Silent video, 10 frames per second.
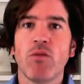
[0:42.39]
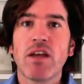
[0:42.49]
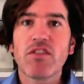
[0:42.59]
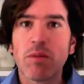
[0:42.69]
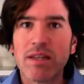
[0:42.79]
We
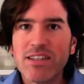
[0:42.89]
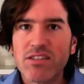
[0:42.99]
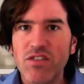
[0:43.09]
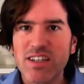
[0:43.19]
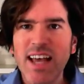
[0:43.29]
give them a list
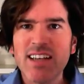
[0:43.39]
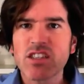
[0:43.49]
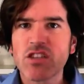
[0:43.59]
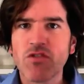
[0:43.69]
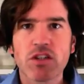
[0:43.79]
of the
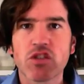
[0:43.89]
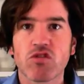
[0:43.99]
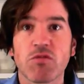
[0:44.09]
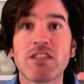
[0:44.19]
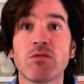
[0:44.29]
tasks, functions,
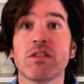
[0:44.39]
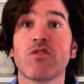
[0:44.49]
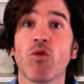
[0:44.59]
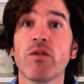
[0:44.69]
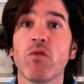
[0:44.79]
responsibilities
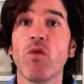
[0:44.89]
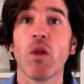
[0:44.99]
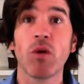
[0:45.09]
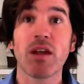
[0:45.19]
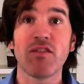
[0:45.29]
for their role, and
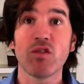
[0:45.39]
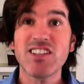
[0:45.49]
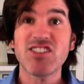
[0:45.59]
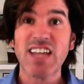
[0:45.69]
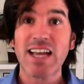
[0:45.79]
we'll give you this
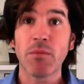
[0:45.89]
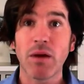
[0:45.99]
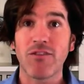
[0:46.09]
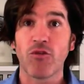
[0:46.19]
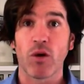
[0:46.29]
stack of
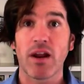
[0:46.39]
money for it.